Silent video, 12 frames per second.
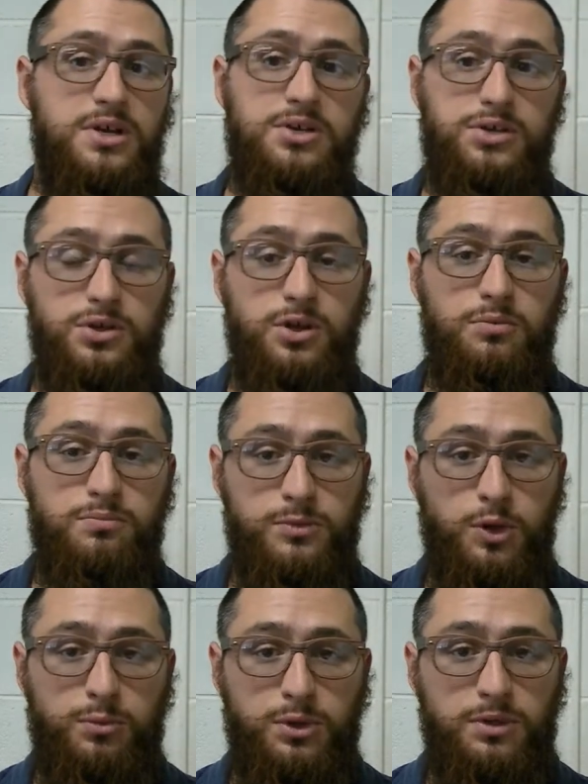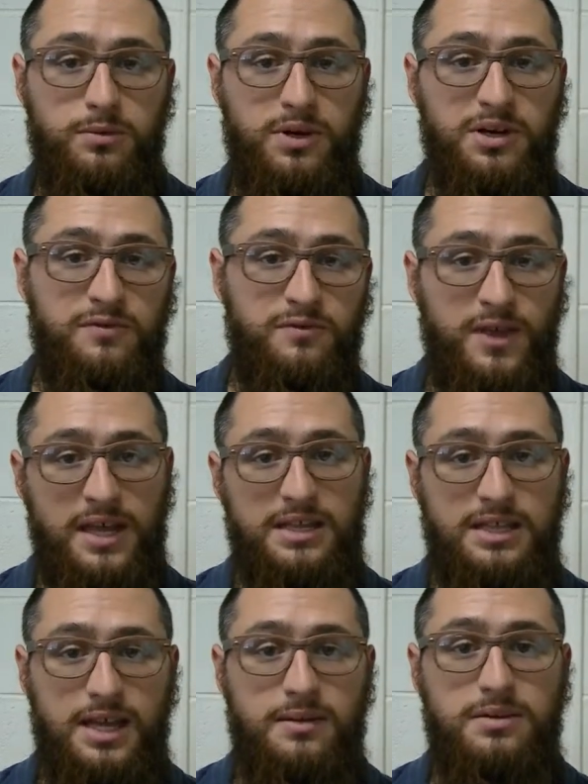So don't put the word
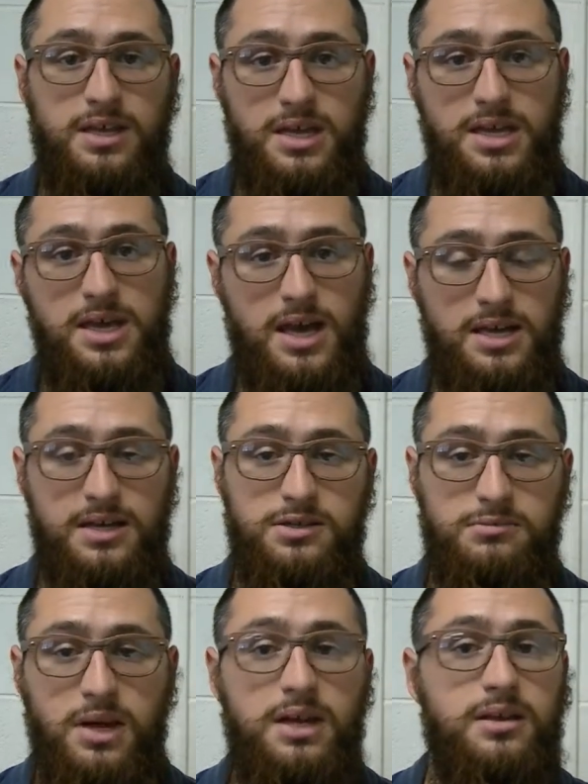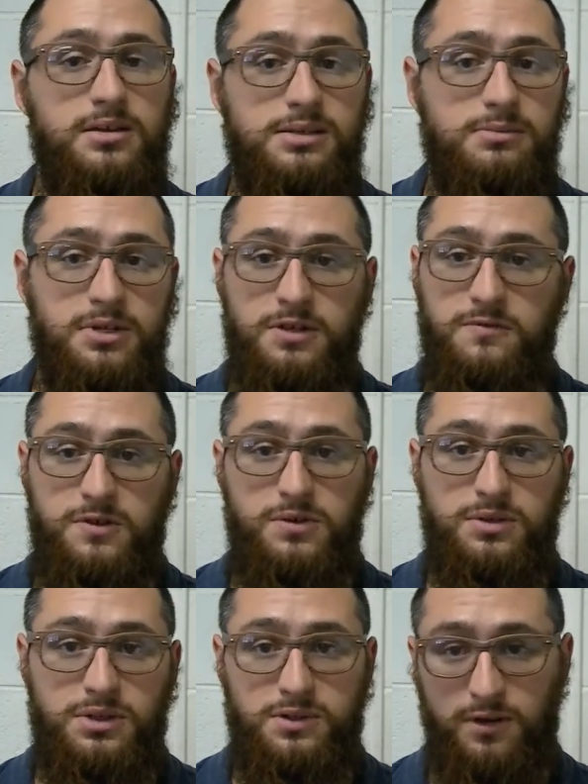20 with the EI, because you might get someone
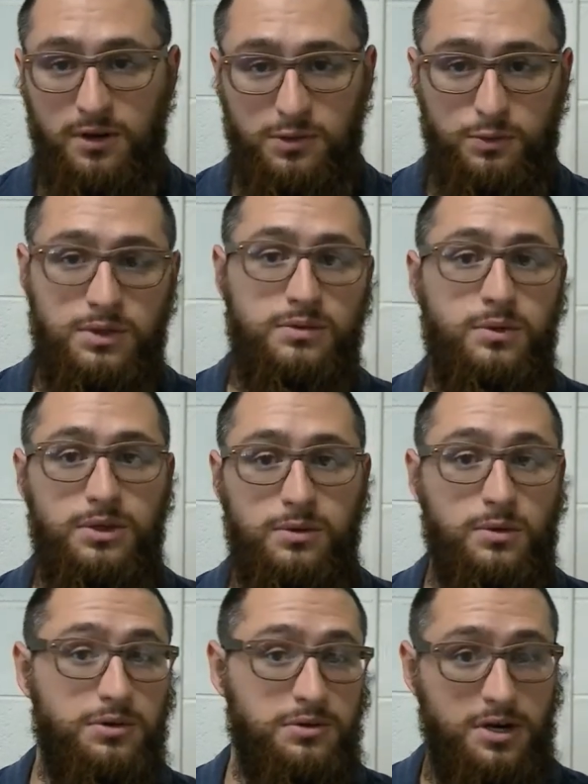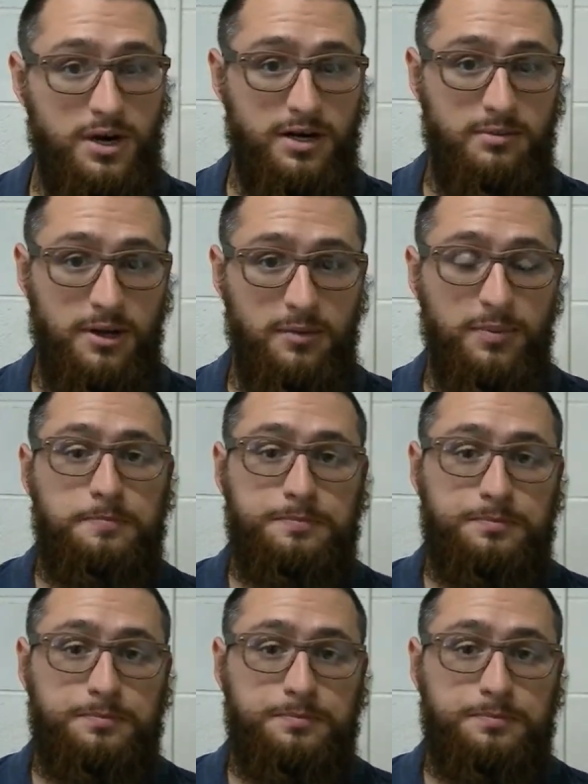confused as far as what in the world you're talking about.